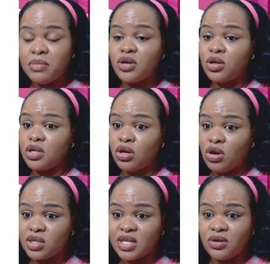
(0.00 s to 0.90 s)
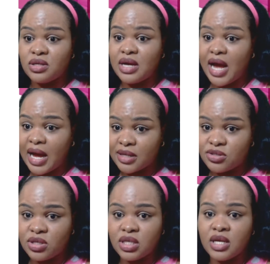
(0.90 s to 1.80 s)
But on the laws and on the acts,
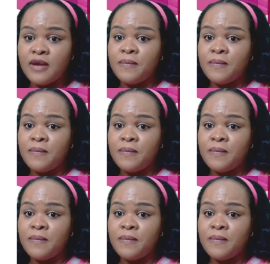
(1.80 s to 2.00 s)
on the